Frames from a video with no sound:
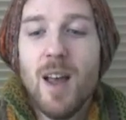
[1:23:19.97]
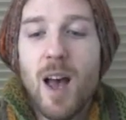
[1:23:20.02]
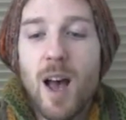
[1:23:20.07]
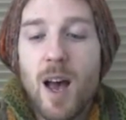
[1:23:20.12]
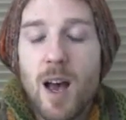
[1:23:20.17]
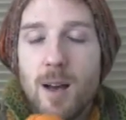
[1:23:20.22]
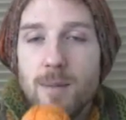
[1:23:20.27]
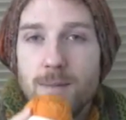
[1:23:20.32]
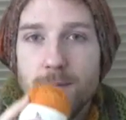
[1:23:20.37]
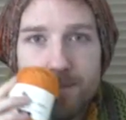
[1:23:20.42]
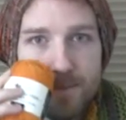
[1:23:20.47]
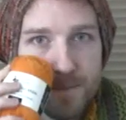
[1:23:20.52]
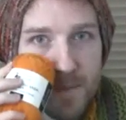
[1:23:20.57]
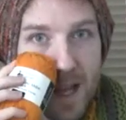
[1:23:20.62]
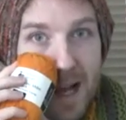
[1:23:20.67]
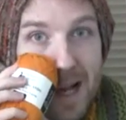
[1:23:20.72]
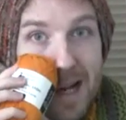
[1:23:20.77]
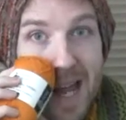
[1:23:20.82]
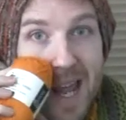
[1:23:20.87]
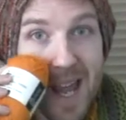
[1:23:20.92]
And
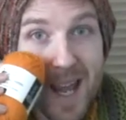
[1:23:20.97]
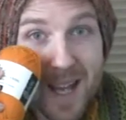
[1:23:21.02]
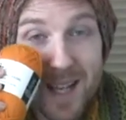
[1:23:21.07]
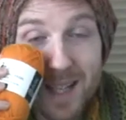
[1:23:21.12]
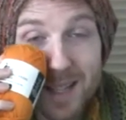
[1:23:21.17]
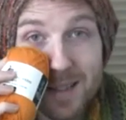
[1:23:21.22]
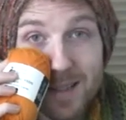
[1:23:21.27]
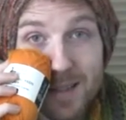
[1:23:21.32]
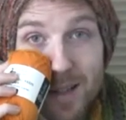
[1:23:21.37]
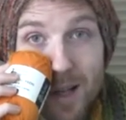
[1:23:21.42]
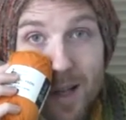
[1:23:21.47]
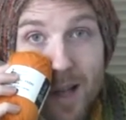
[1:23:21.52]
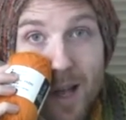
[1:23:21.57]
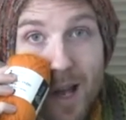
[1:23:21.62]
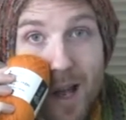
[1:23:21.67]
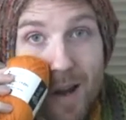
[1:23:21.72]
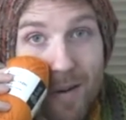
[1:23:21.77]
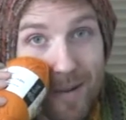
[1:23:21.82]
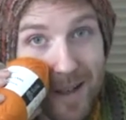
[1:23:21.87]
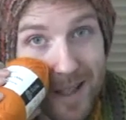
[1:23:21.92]
it is
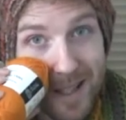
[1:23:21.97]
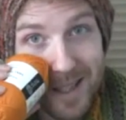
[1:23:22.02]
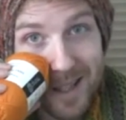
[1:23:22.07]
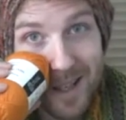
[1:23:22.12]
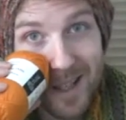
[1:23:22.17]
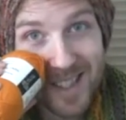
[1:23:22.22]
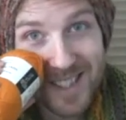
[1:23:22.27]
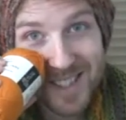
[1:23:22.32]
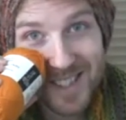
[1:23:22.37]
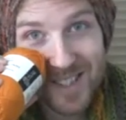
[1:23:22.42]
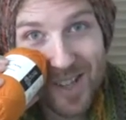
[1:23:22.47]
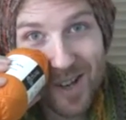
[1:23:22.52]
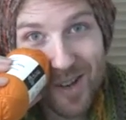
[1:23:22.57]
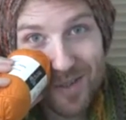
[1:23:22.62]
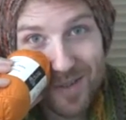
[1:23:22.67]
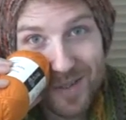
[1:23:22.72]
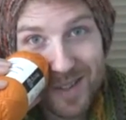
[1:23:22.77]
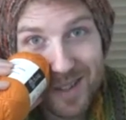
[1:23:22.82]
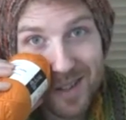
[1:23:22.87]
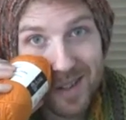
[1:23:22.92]
a really nice
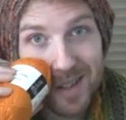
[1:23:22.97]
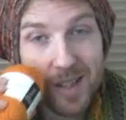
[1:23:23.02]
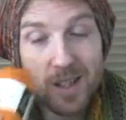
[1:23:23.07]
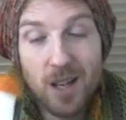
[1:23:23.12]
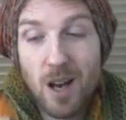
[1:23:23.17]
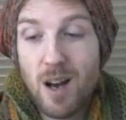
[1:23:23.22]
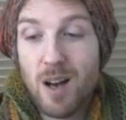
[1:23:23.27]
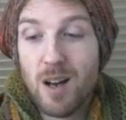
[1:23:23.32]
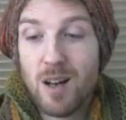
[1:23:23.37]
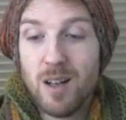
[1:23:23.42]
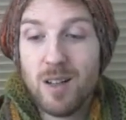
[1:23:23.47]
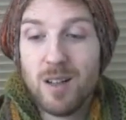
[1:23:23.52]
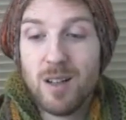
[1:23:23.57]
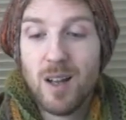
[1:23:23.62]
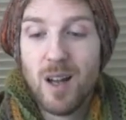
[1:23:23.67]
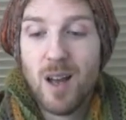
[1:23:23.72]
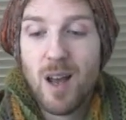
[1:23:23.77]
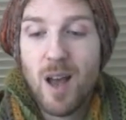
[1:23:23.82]
soft yarn,